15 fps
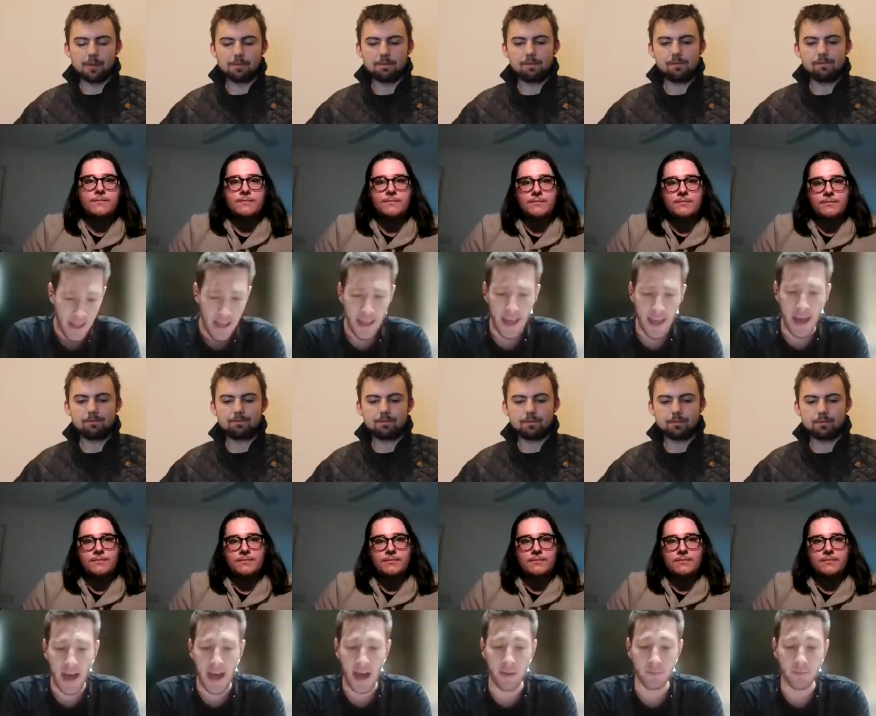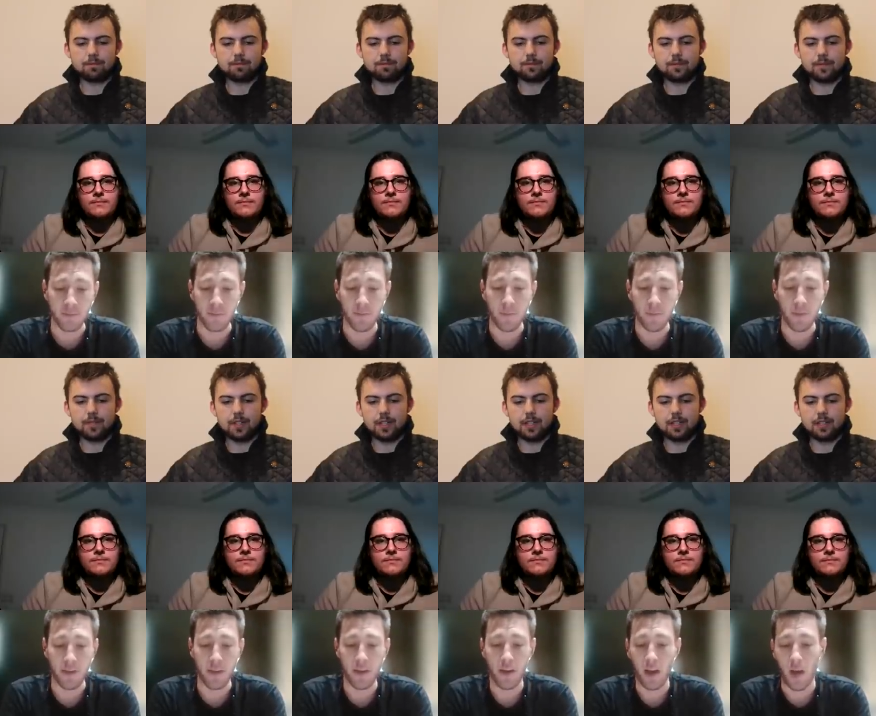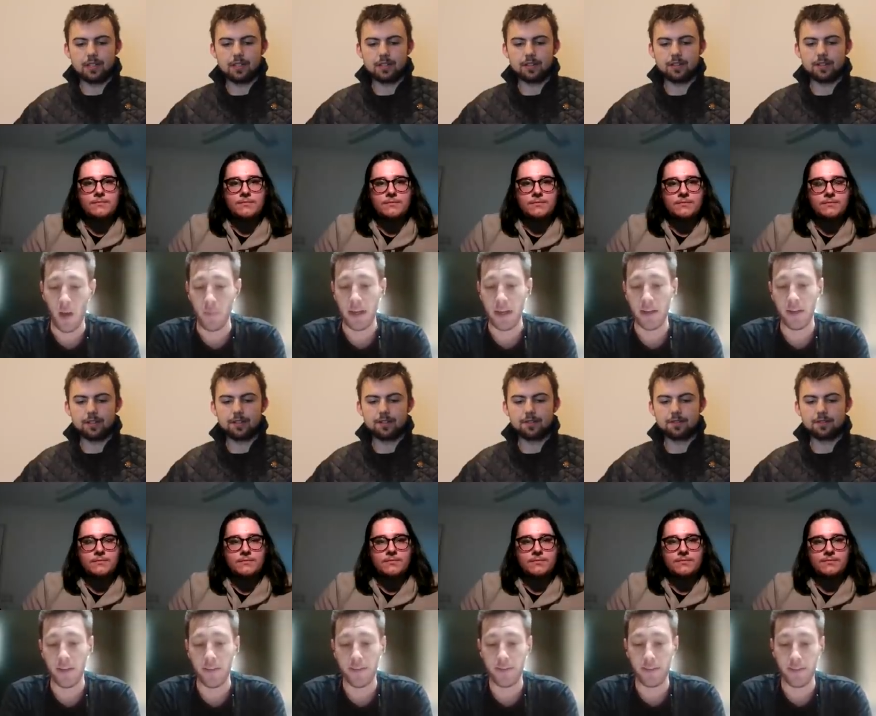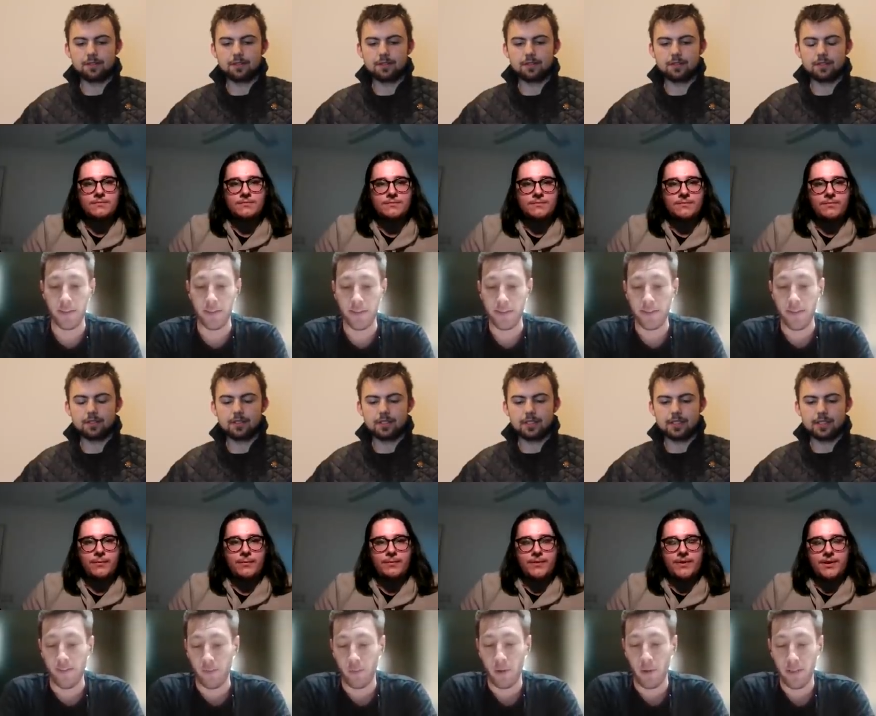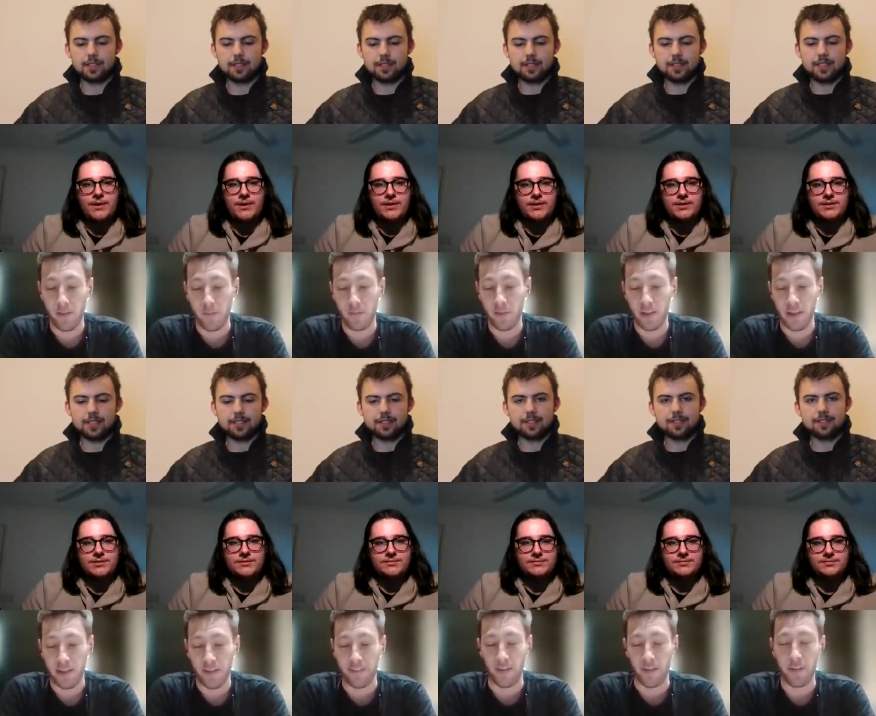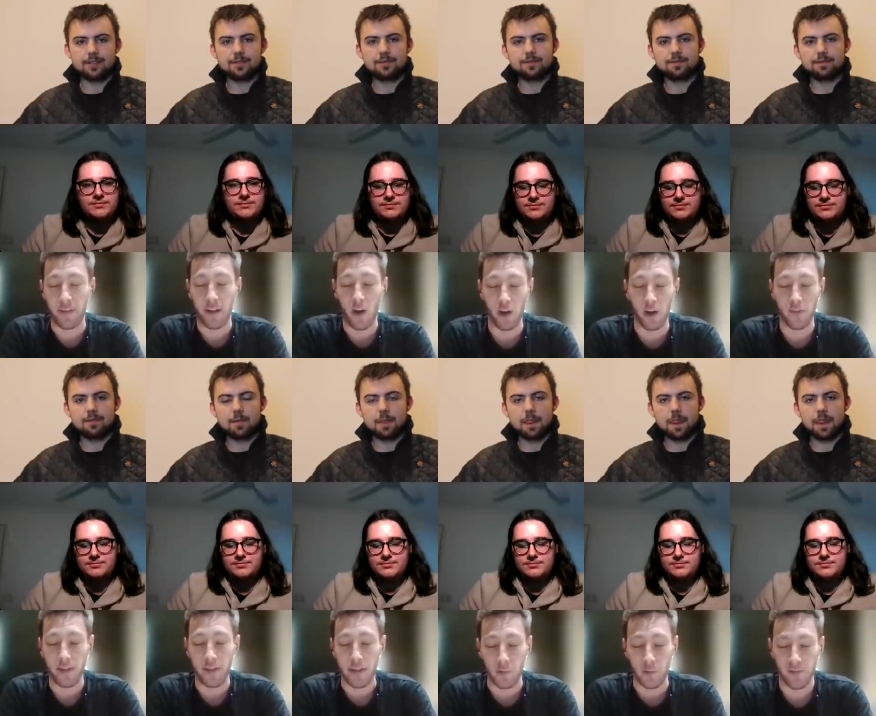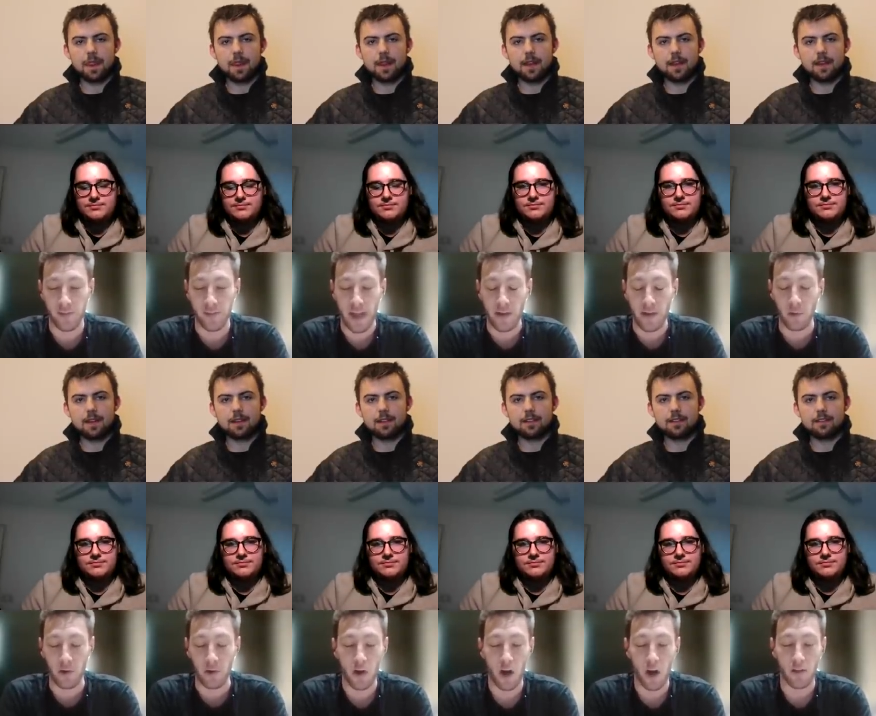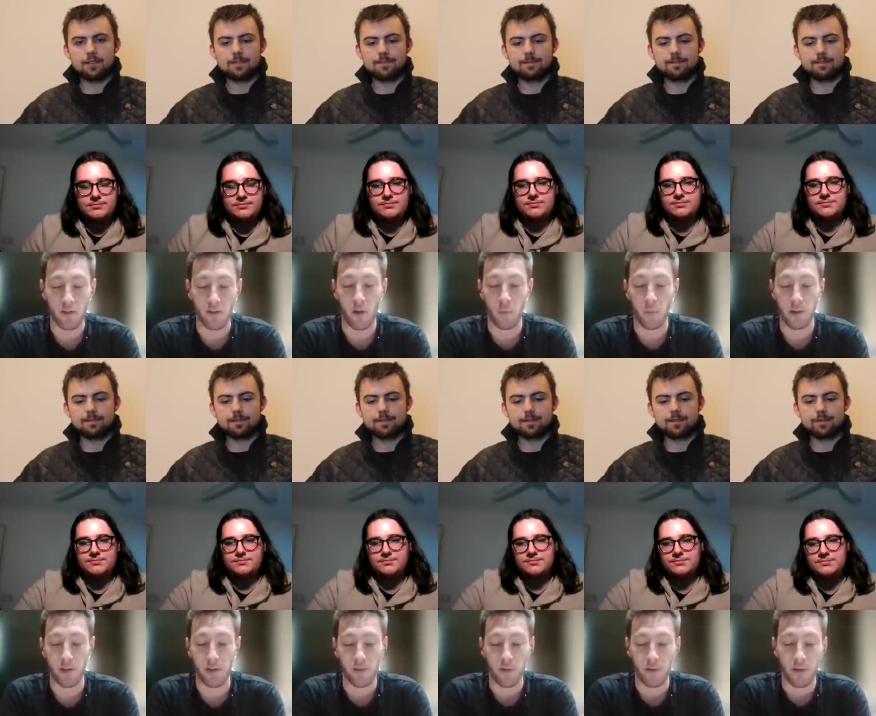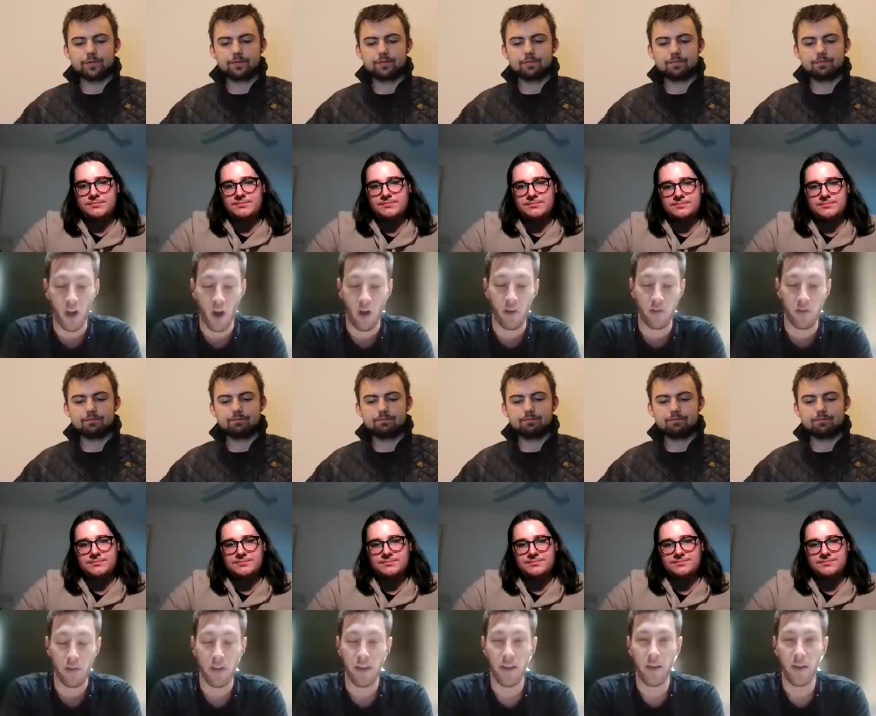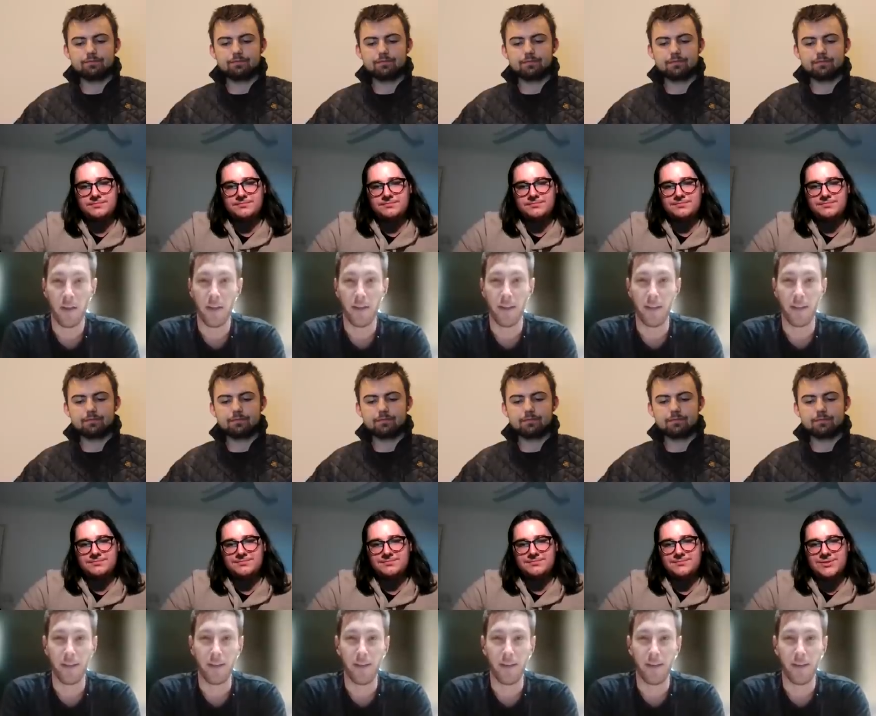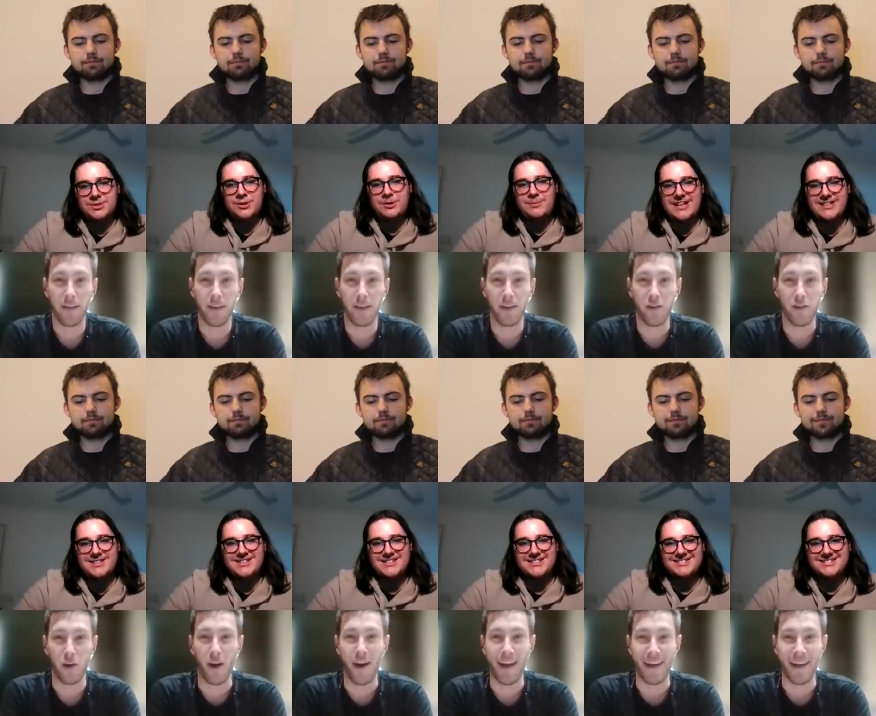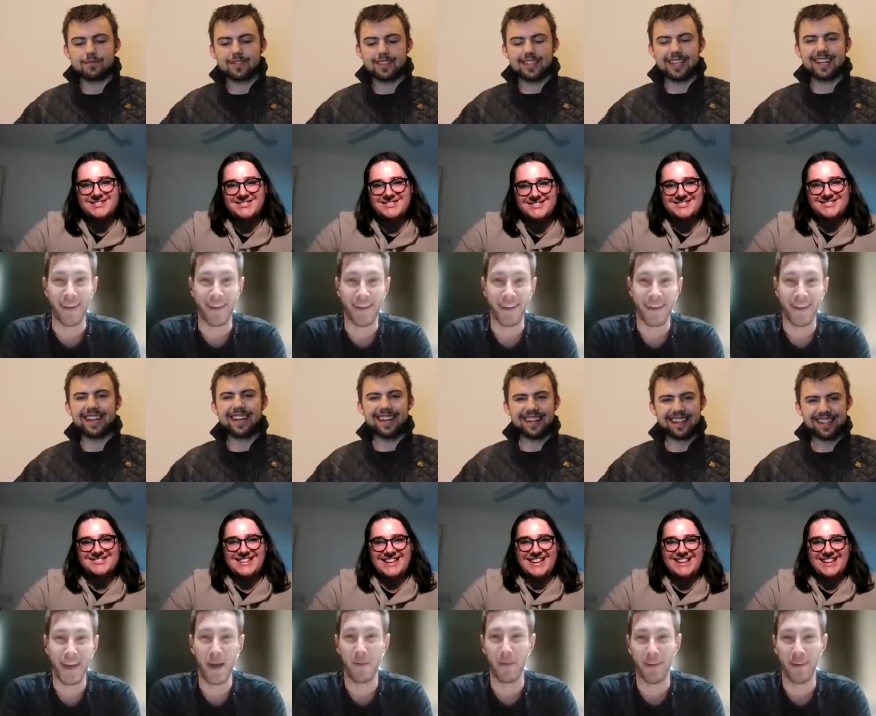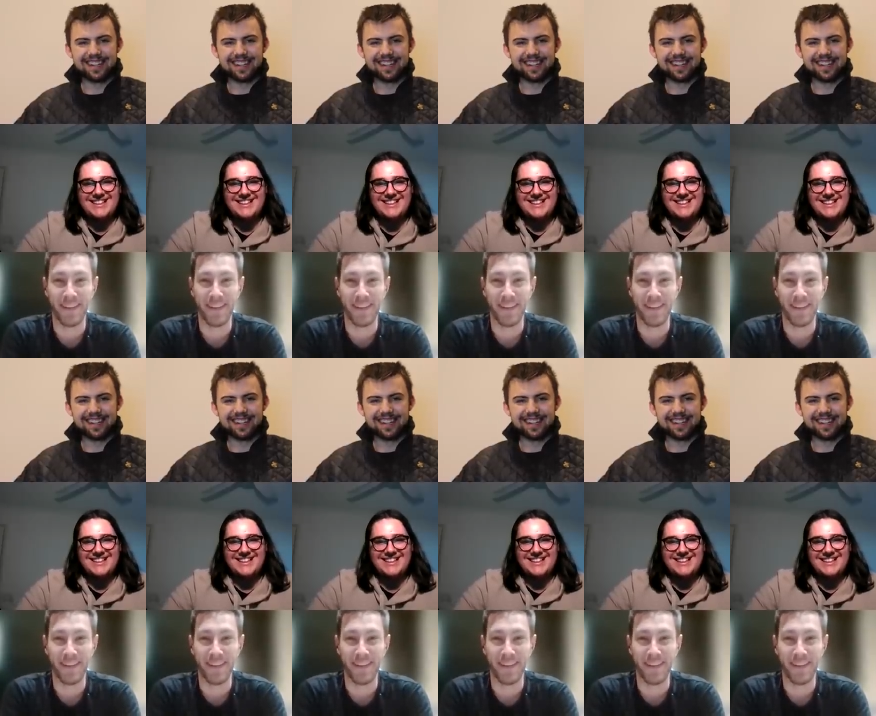Speaker 1: Yeah. Um, I mean, this is one of the few lists I think honestly looks at that Uruk-hai assault blister and goes, "Do your best. Try it. Come yeah. on.